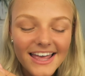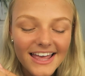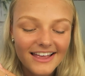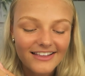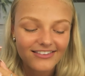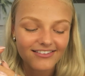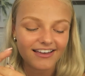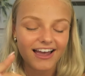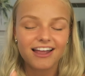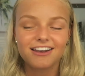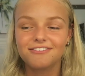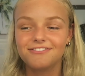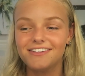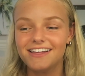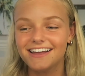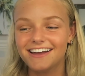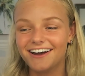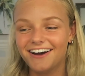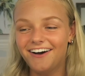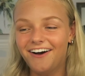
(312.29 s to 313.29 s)
It's kind of
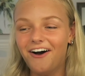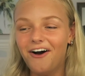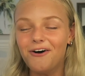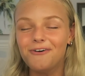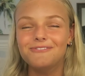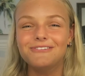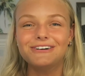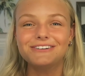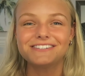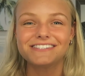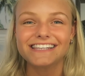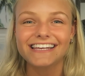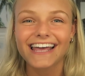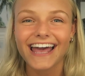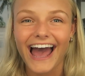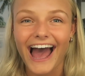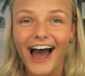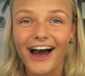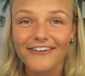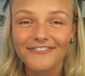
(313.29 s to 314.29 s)
like almost
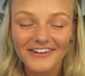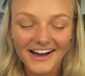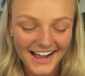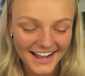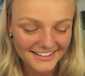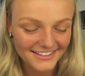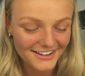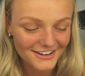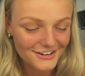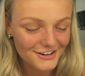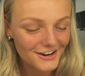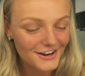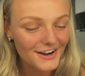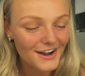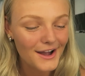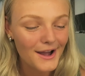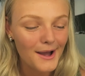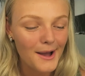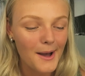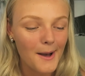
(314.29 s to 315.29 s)
like half
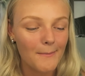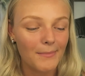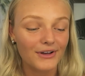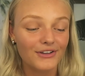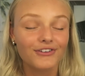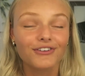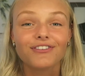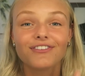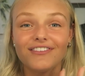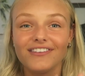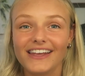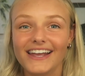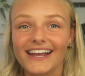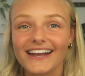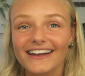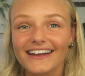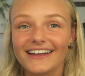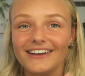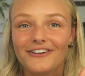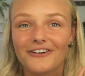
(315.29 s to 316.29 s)
eyeliner, but you'll see
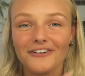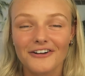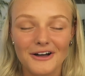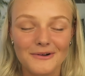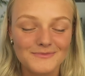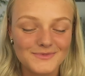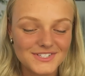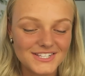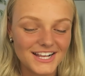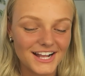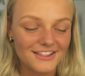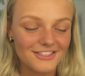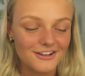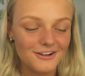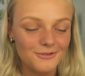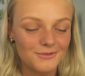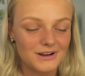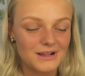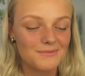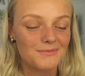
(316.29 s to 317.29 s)
it all comes
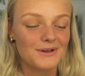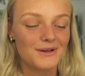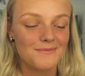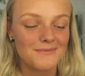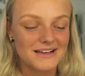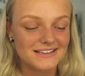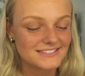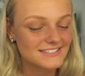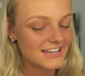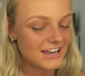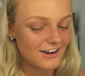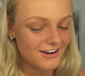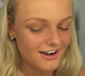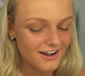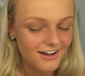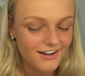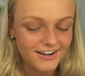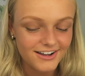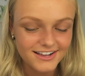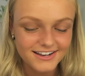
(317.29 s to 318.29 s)
together when I put
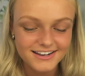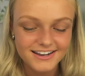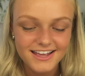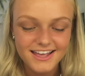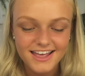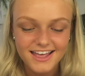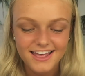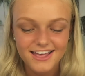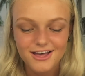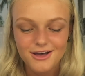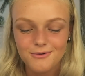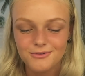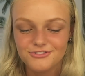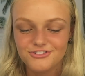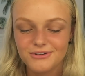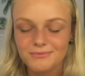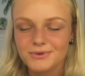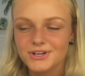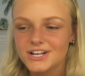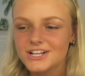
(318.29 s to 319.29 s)
mascara on,
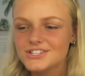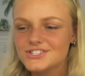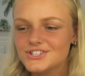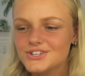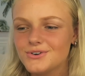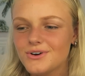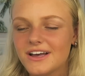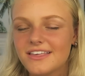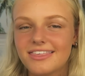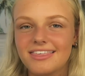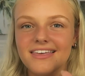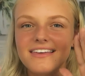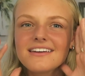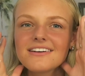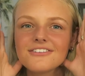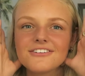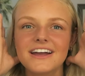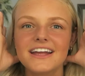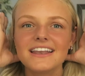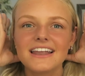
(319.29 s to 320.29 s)
which I'm gonna do, I
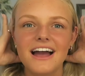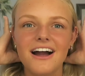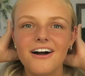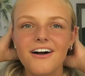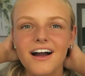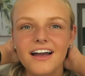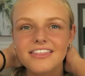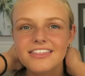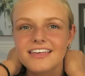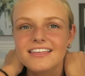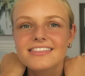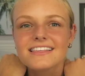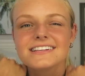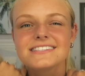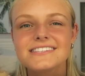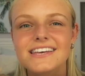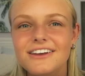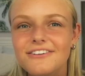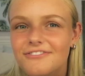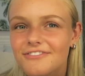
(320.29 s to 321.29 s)
think, right now. I think
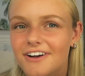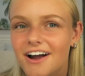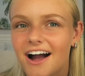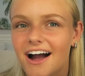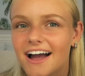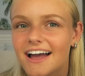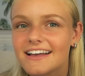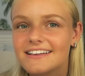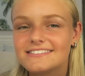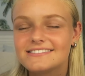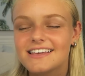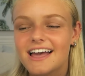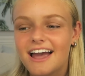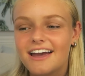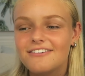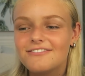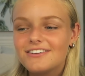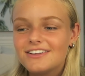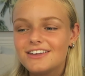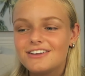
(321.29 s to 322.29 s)
that's it for eyes.
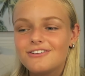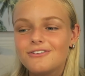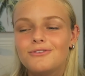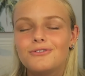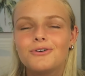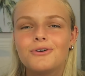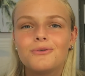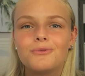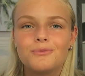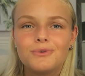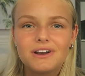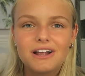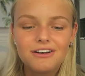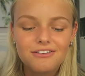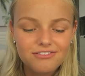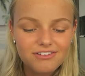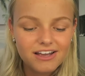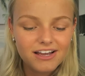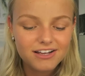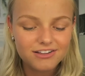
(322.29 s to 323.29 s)
I really don't know what
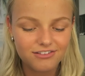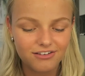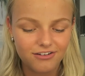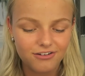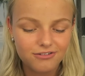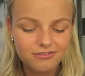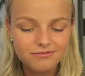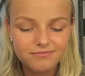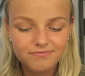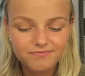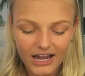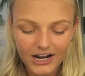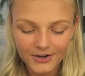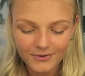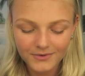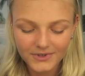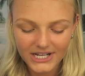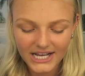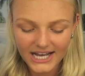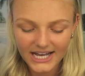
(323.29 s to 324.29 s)
else I could do. I
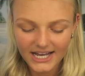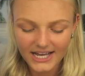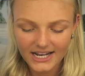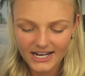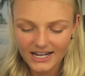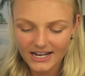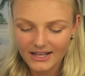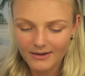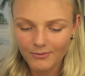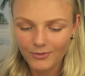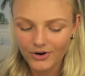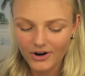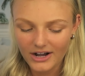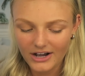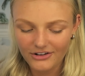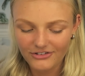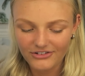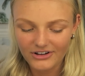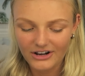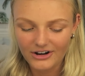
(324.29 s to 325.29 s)
don't wanna add any more
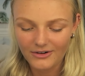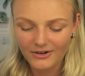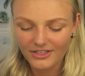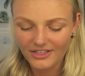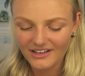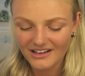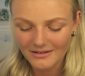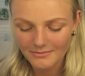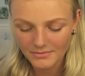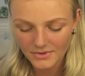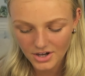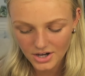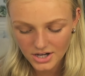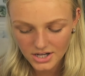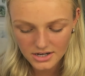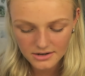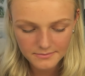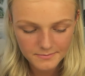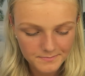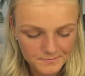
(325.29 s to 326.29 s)
eyeshadow. I think I'm
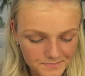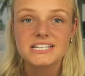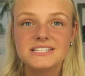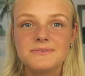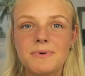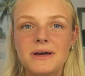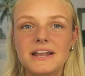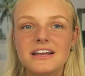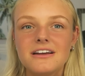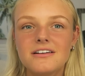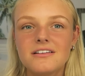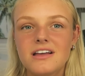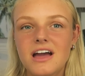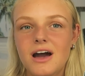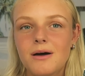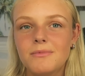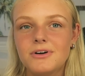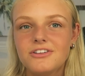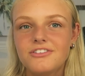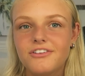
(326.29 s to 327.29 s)
good. Depending on
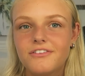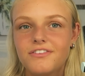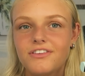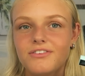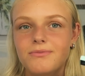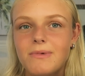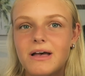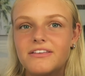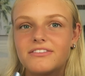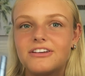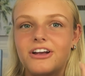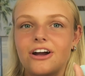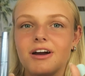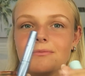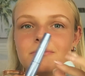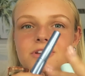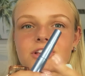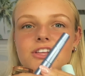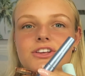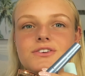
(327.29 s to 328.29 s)
how much of this mascara
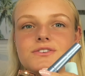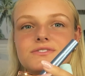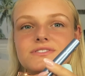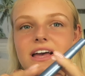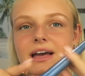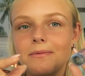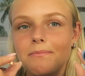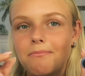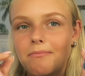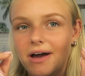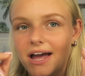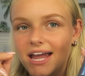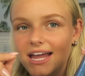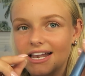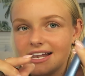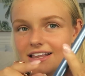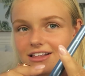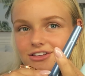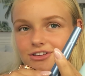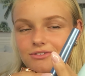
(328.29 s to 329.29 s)
I'm gonna use, I
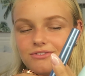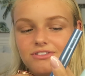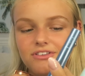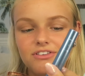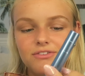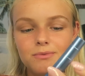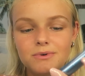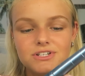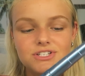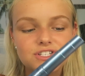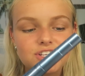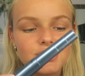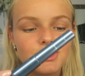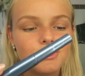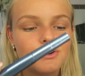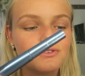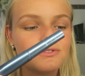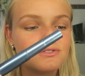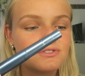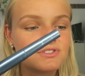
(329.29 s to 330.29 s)
might use this one
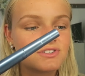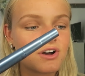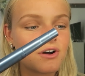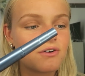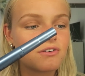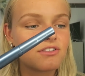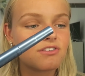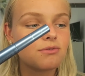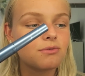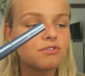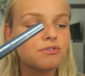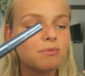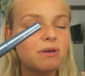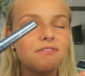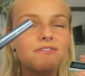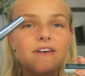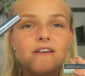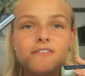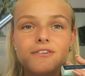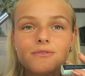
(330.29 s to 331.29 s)
too. So this one's
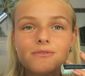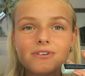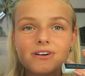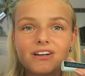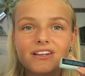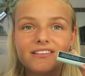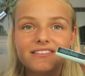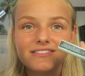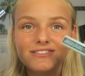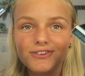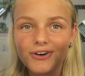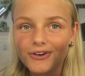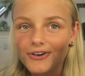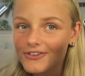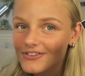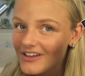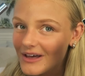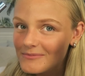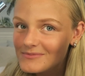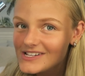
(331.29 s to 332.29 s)
my favorite one.
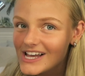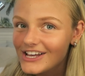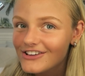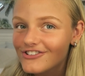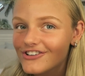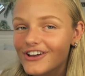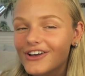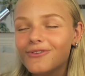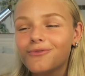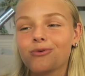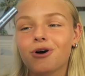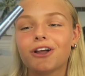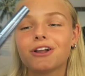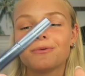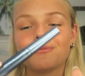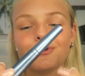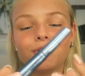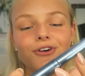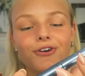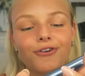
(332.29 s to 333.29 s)
Total Temptation,
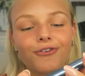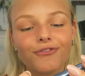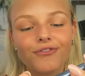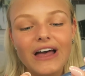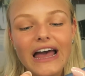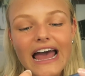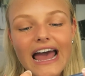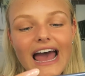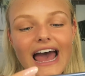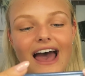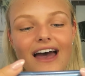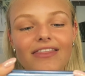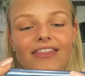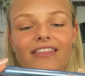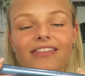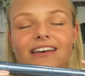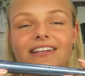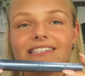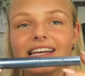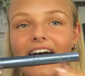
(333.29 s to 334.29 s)
waterproof. And
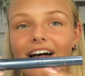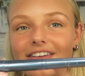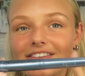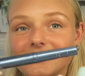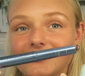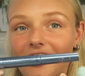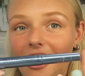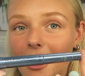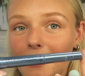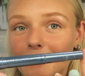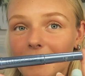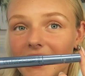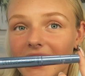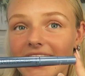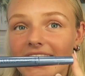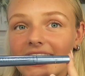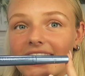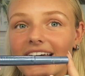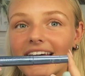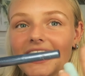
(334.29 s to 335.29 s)
then the
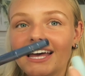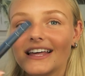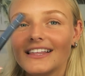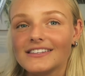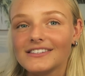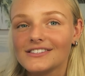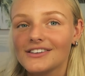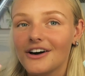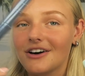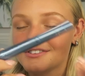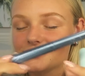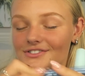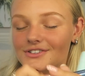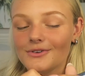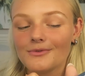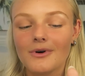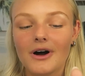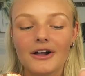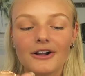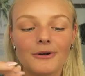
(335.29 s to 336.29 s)
Telescopic, this is
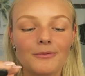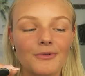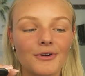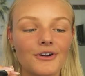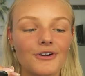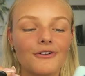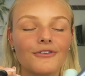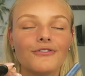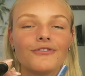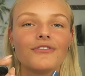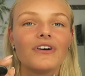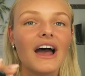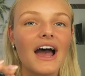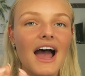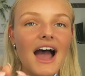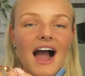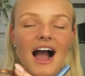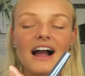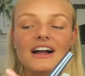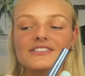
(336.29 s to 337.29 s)
also waterproof.
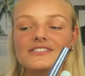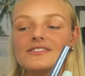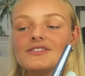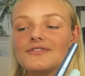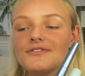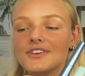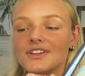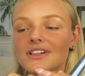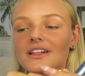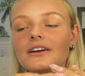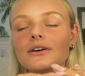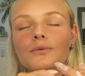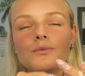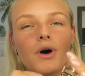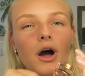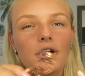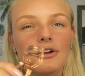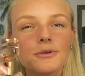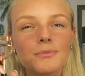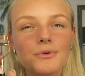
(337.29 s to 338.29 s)
I just feel like
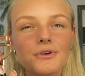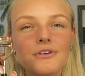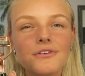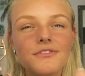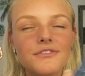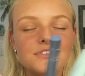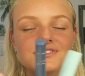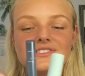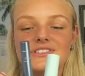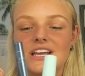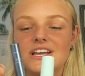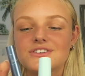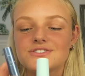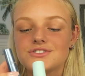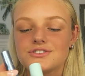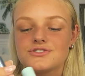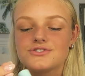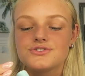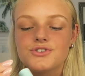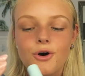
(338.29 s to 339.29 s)
waterproof
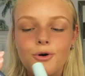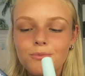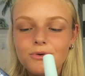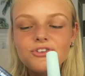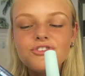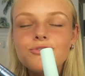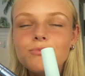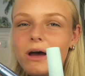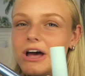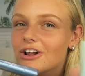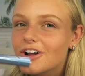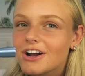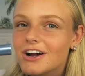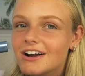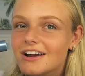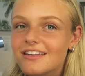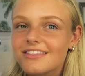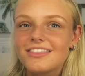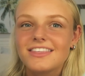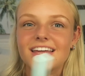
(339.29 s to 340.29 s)
stays so much
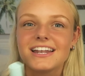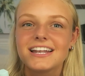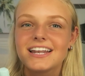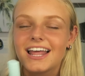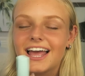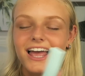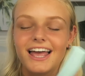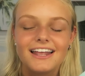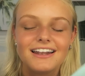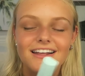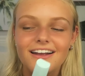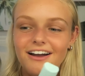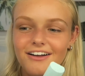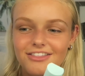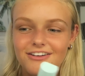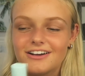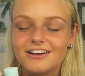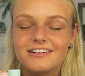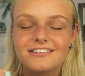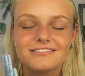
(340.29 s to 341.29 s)
better than any
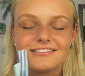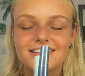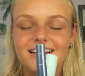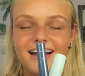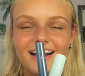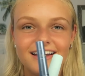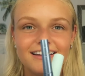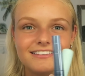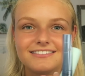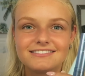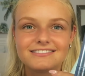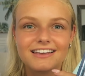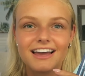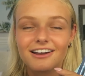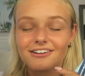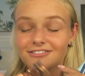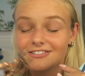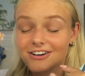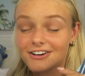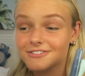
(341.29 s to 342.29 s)
other kinds.
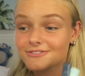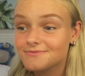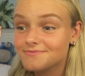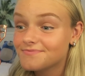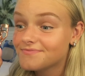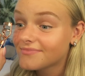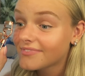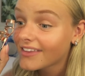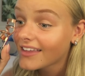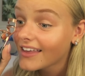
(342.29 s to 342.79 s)
I don't know.